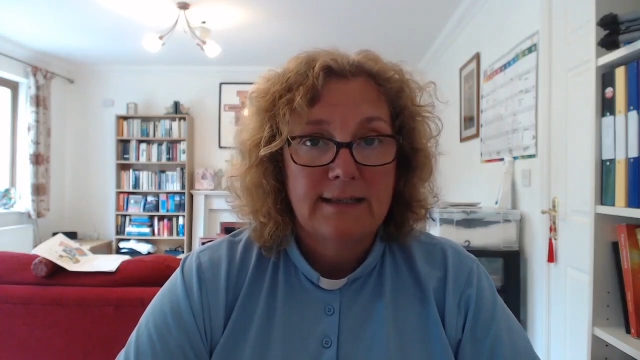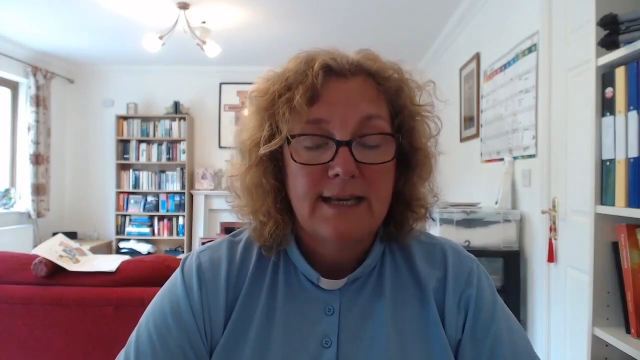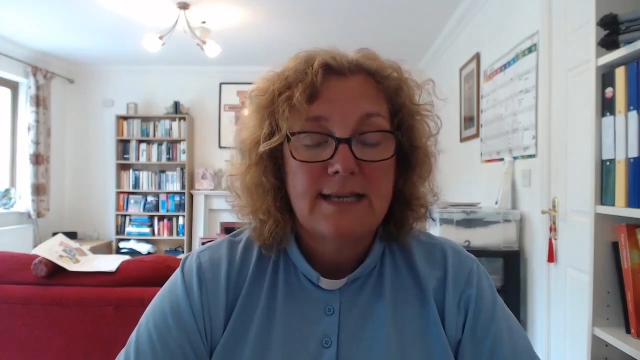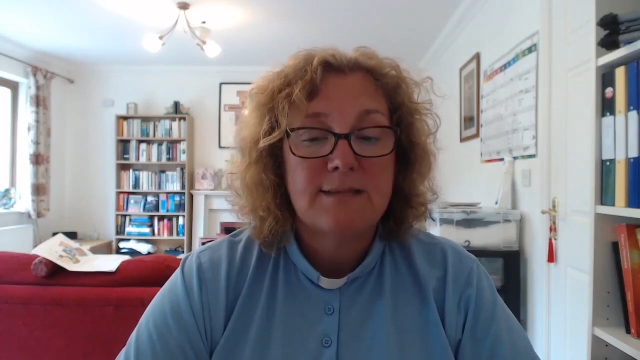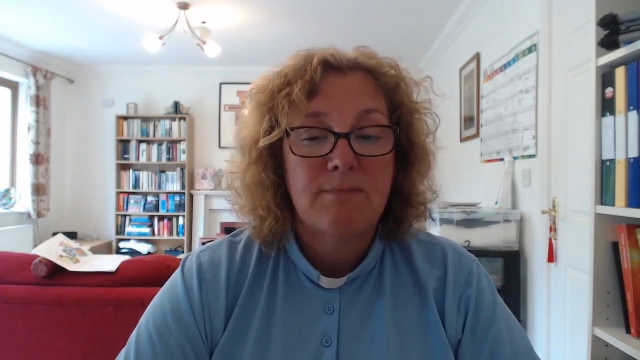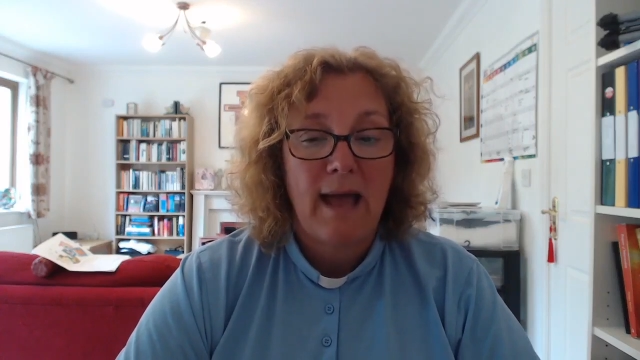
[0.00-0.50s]

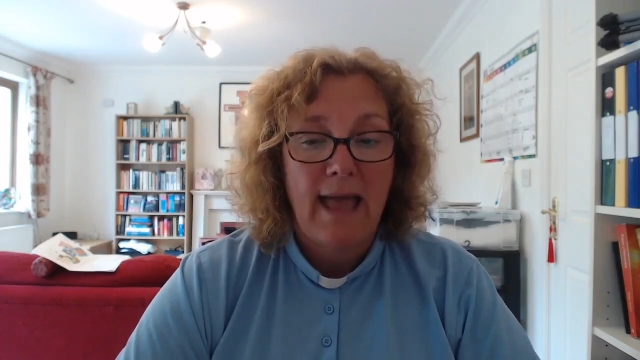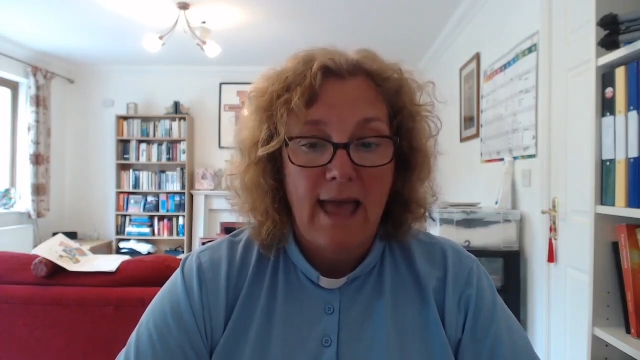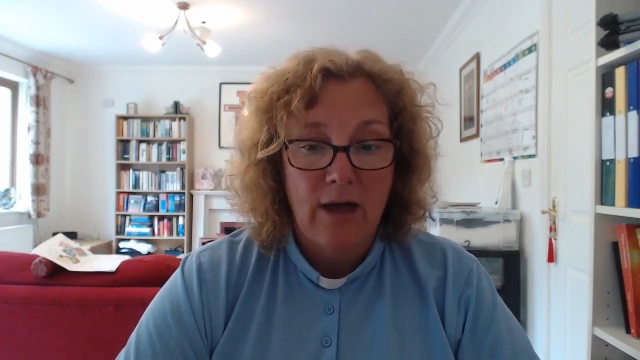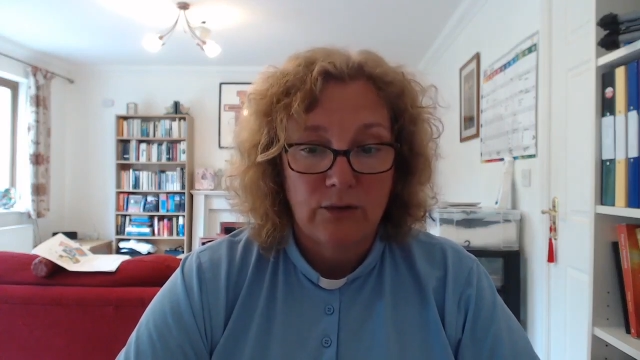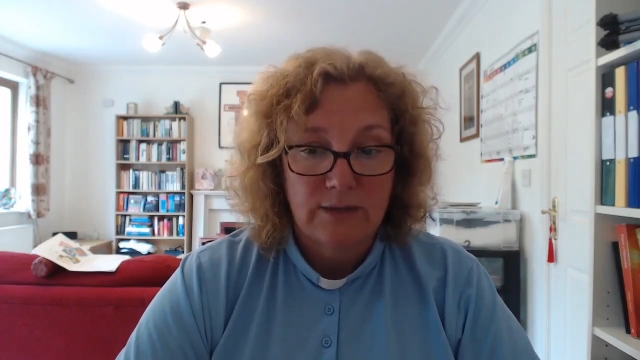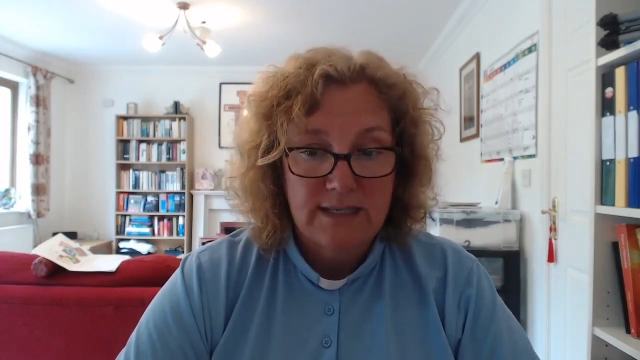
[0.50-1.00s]
is my
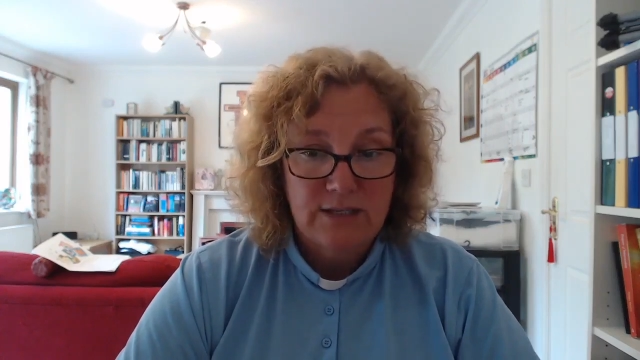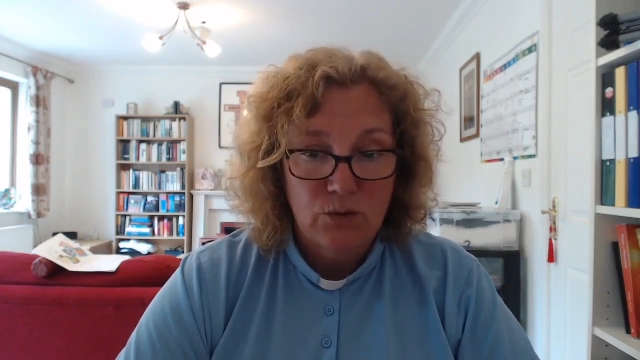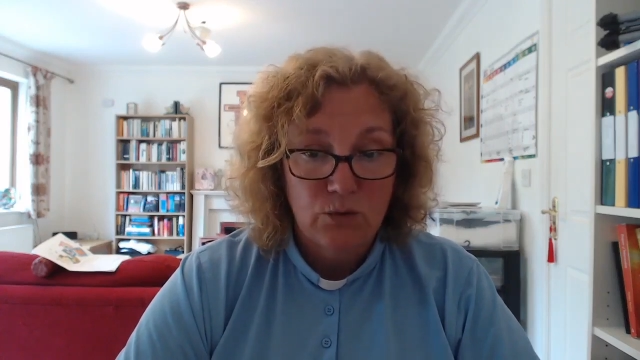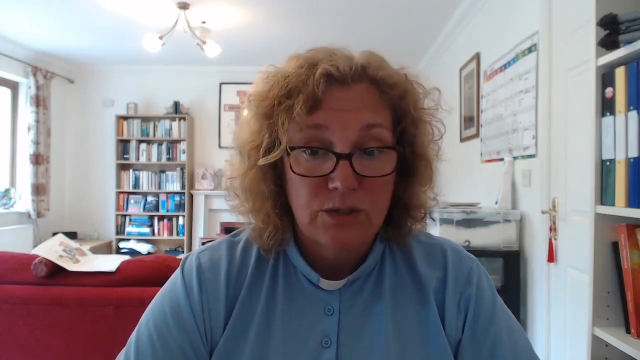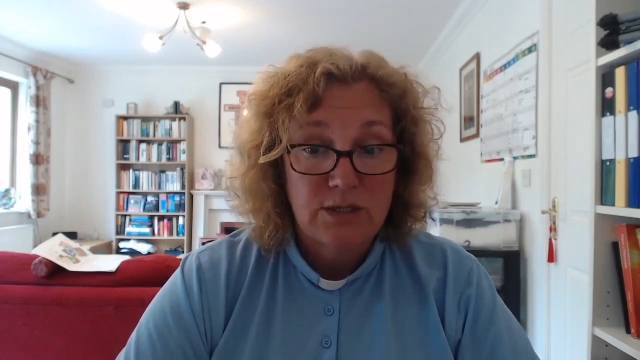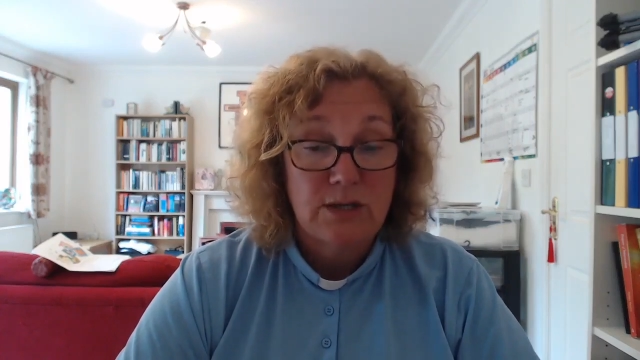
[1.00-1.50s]
eldest
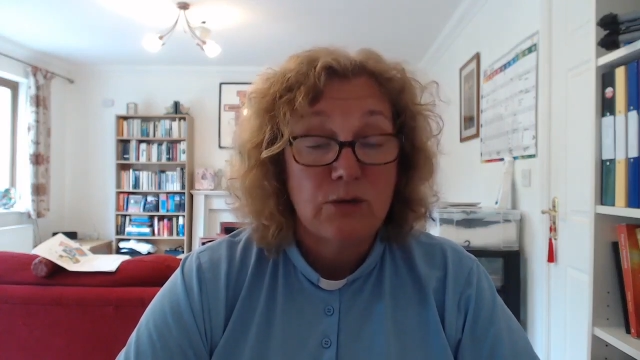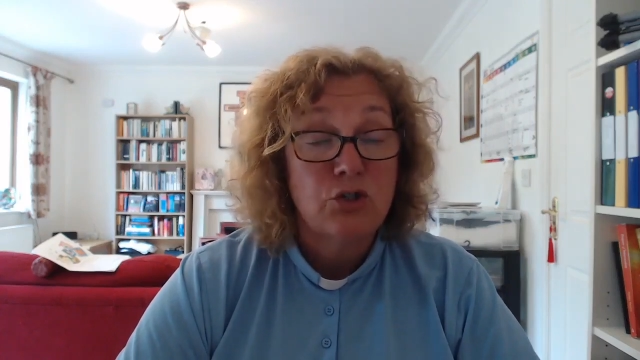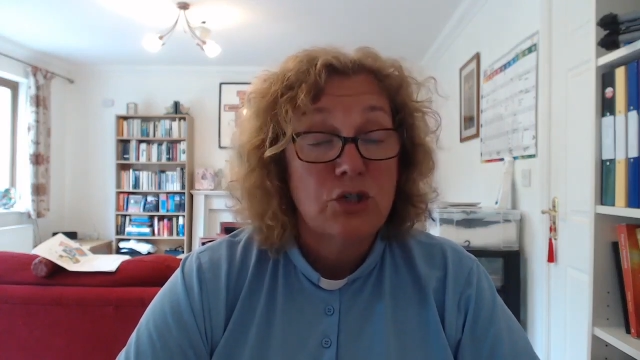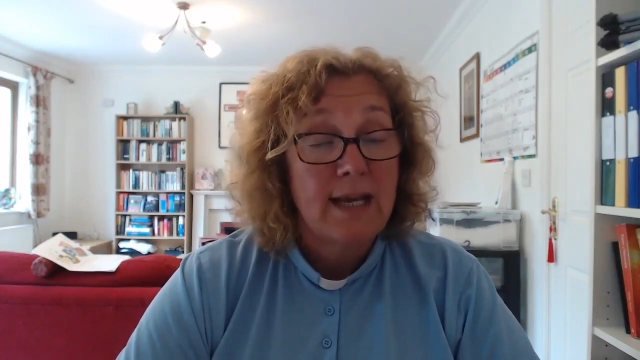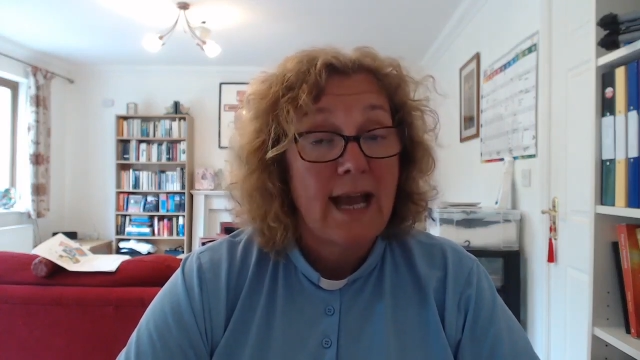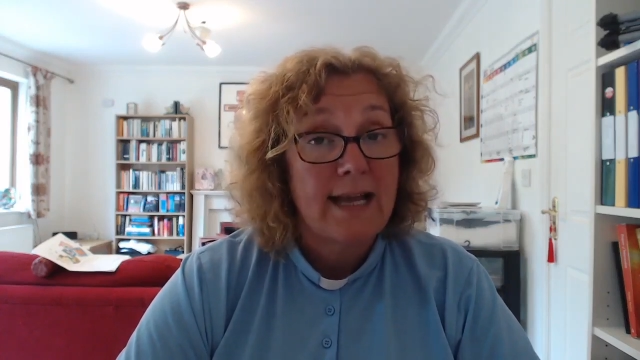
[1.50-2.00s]
daughter, so
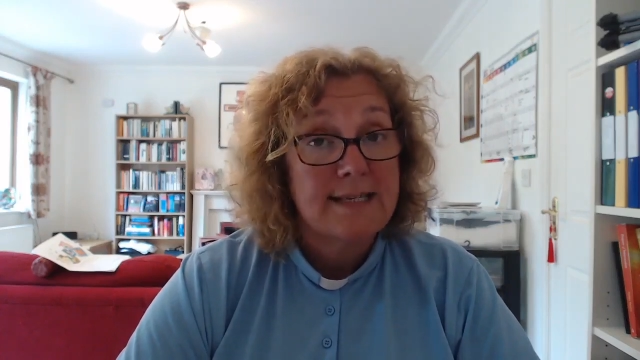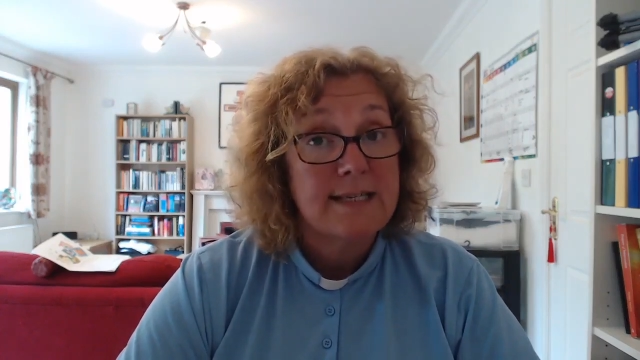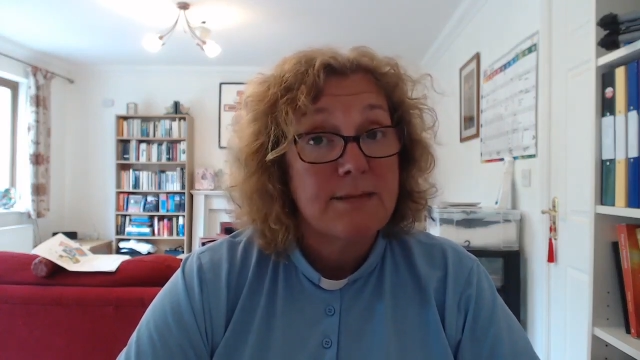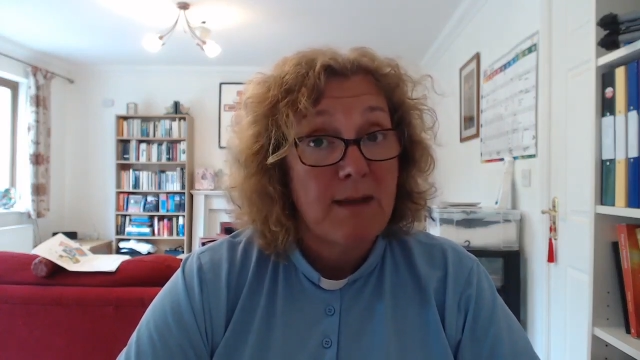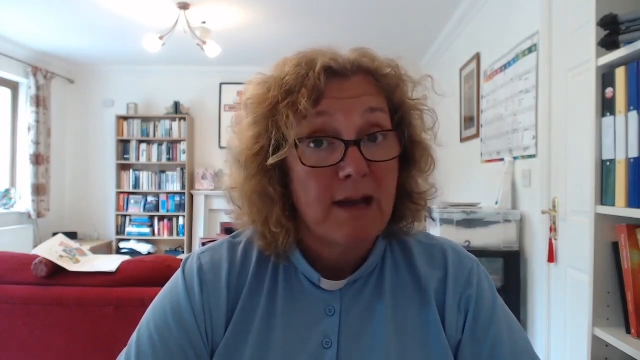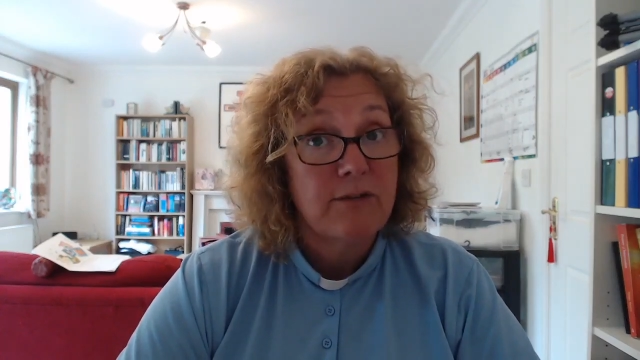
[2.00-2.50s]
she has
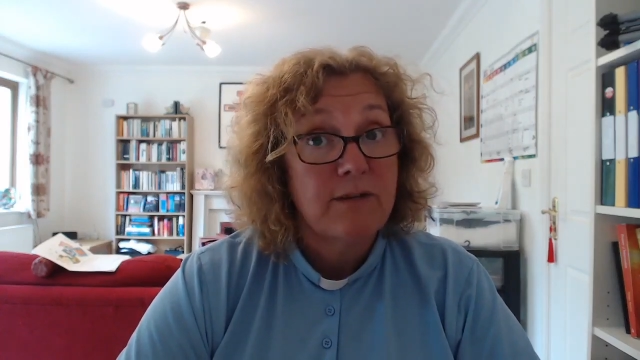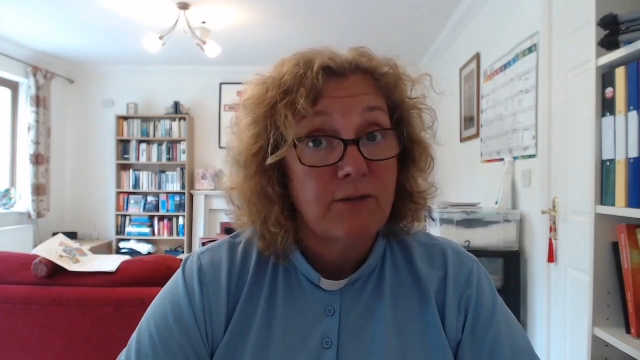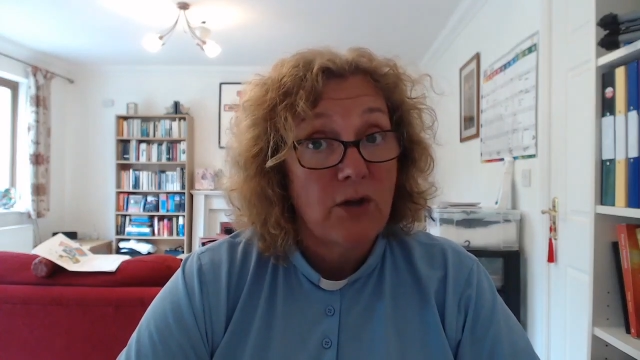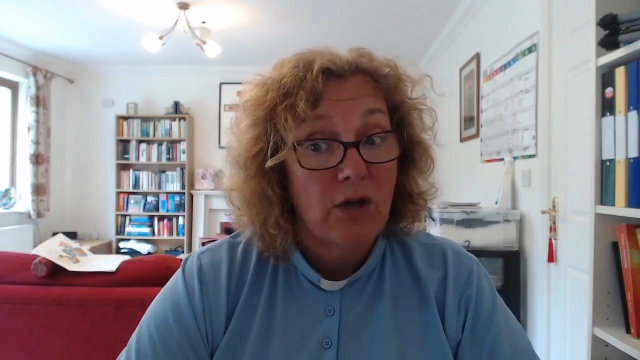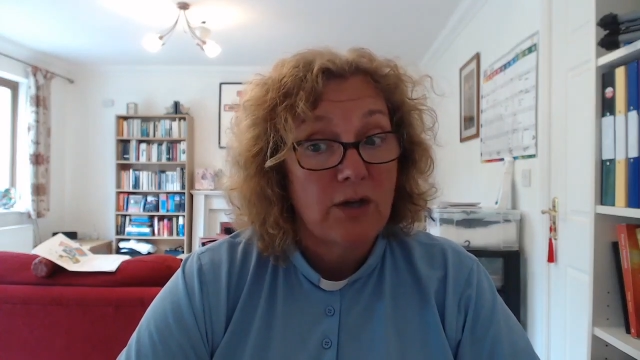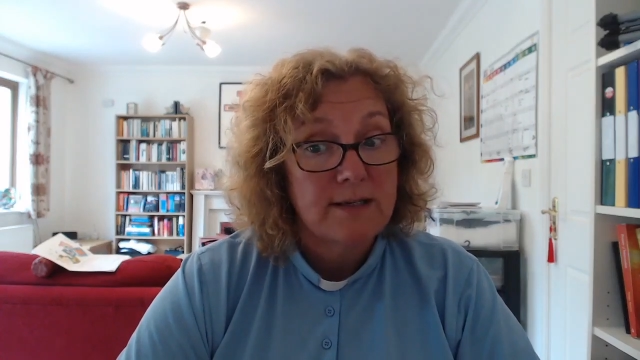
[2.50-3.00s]
to marry
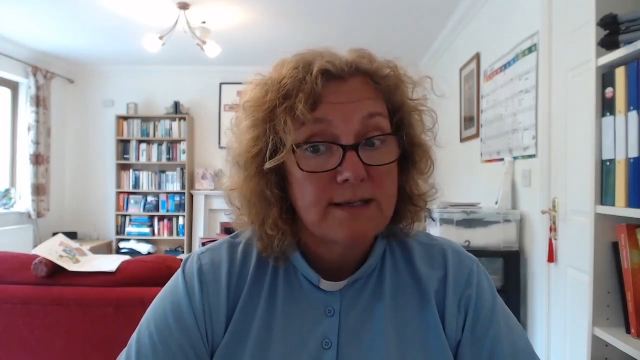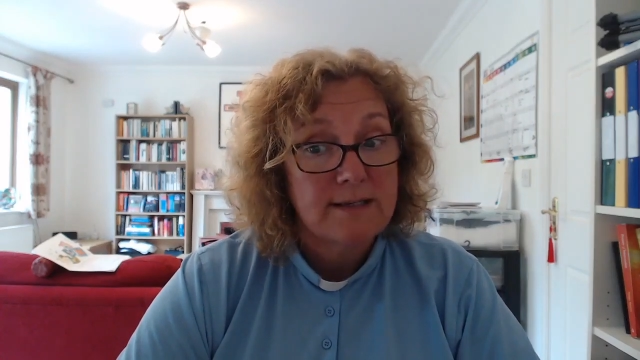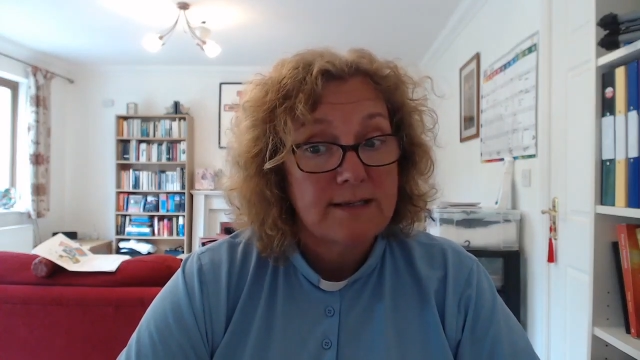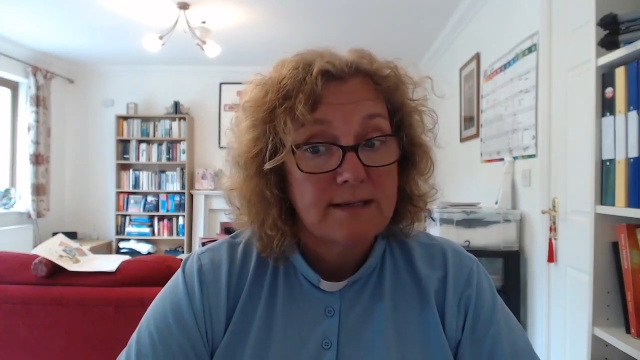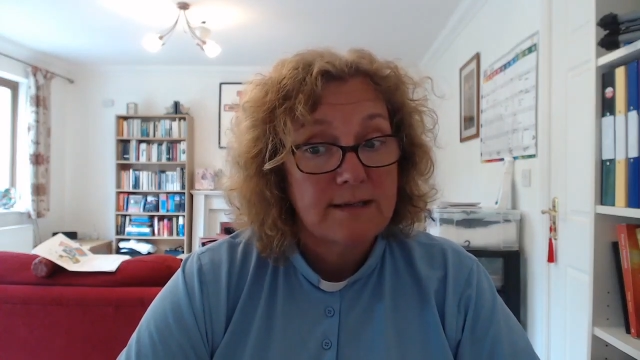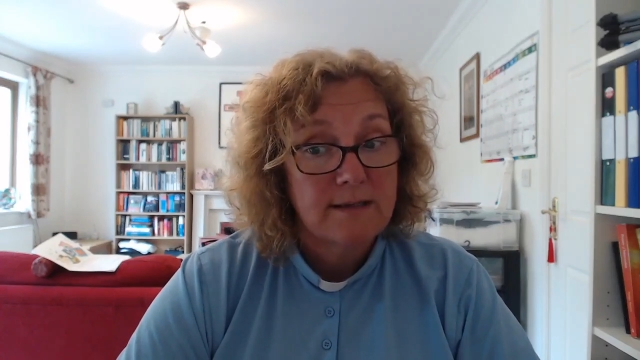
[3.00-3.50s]

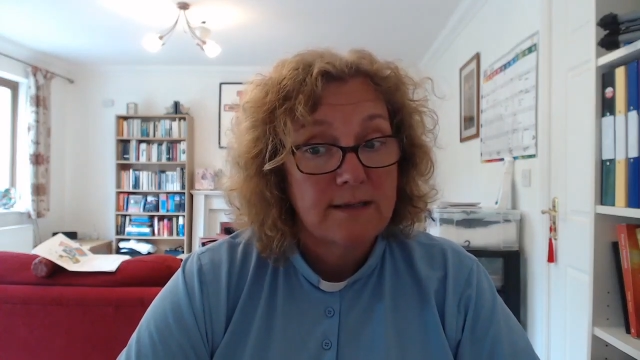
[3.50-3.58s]
first.